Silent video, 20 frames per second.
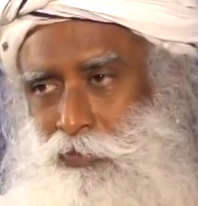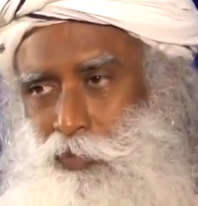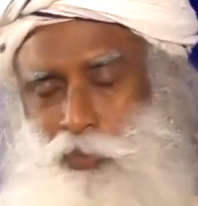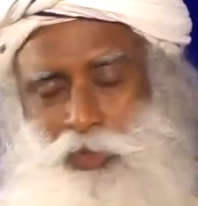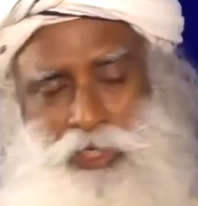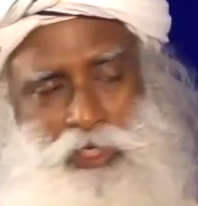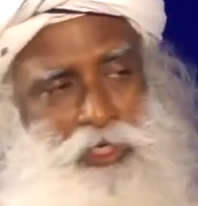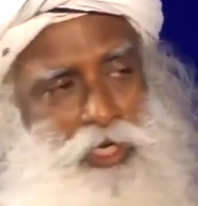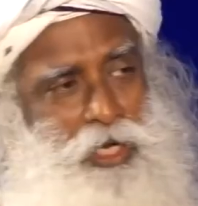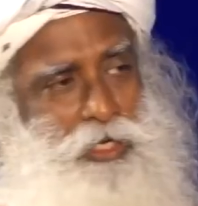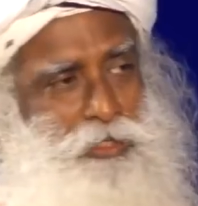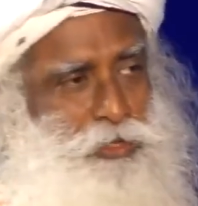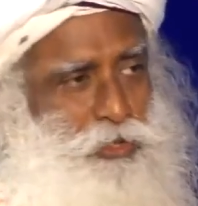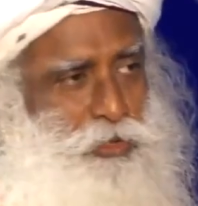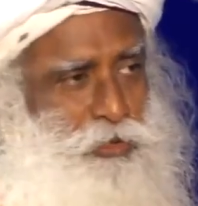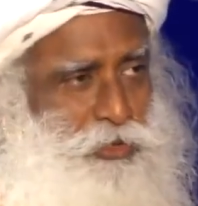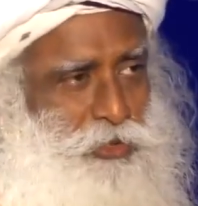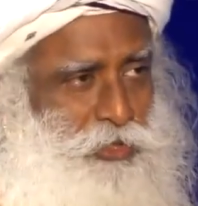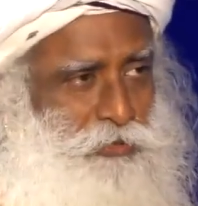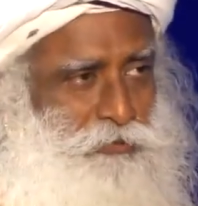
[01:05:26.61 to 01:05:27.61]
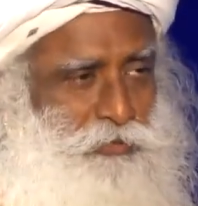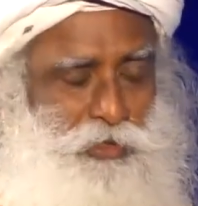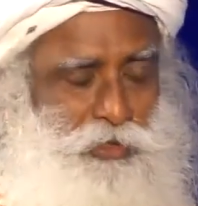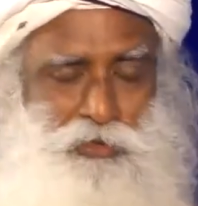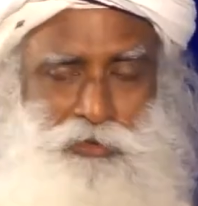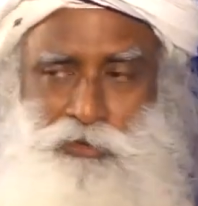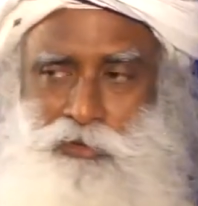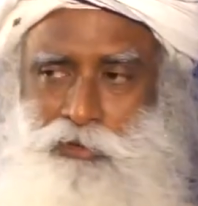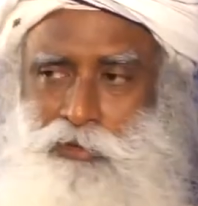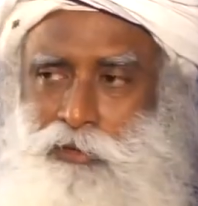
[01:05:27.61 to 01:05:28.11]
we crash into the river,
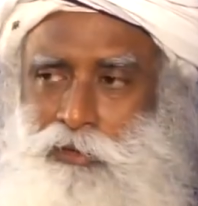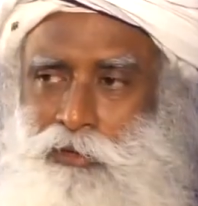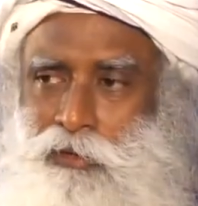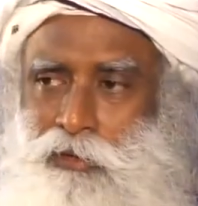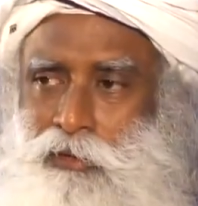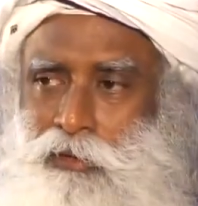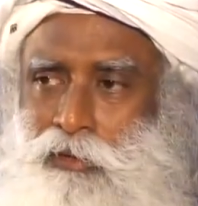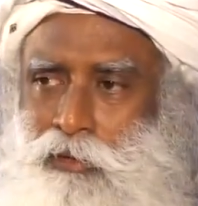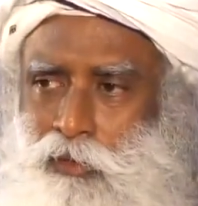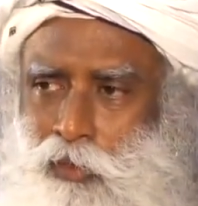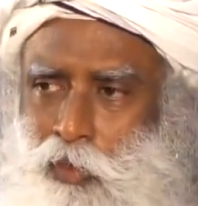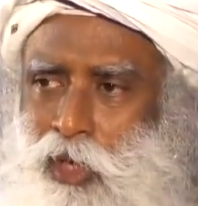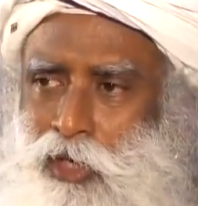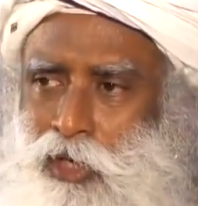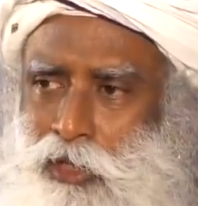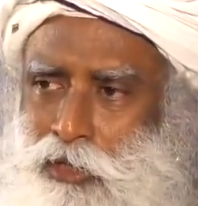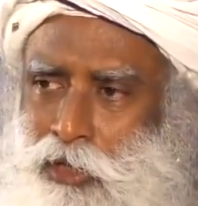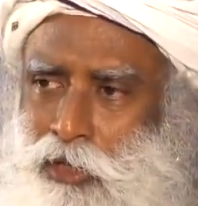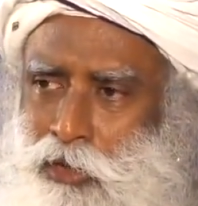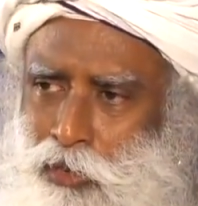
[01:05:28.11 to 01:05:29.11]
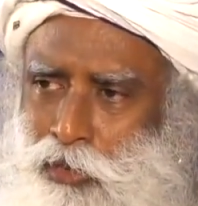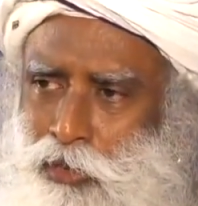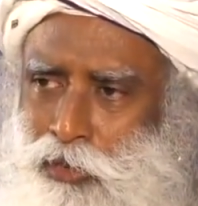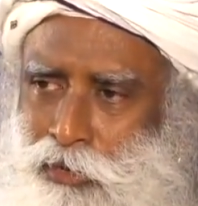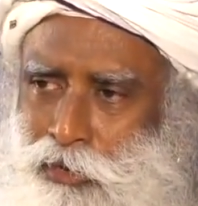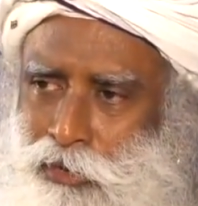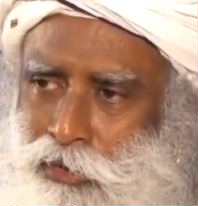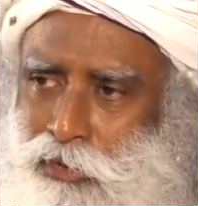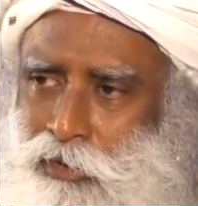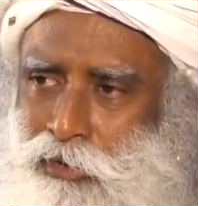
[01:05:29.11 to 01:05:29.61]
what are the
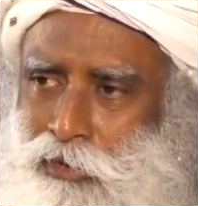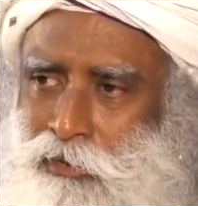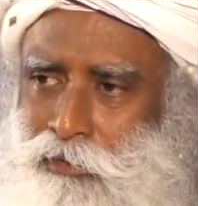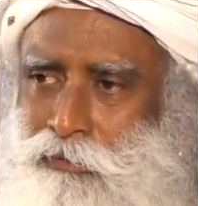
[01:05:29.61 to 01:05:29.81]
rules?